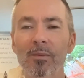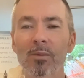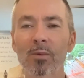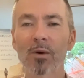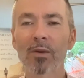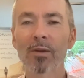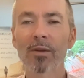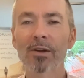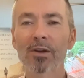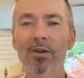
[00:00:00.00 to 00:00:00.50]

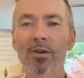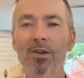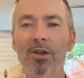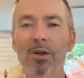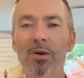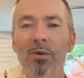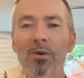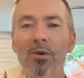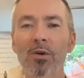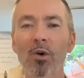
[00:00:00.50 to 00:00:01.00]
one that you
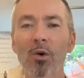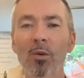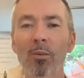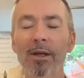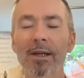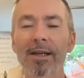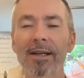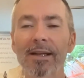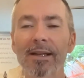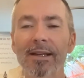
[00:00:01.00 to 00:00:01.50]
don't
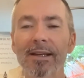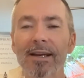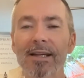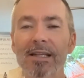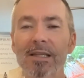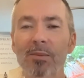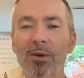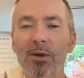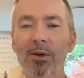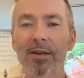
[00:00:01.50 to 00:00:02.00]
normally
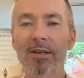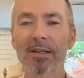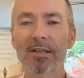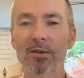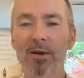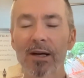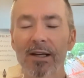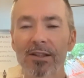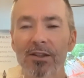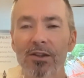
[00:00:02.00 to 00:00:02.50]
experience
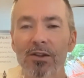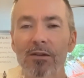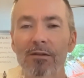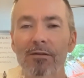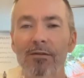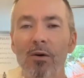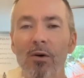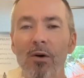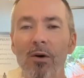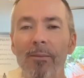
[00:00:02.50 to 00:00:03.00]
gratitude
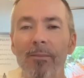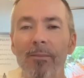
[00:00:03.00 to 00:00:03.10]
for.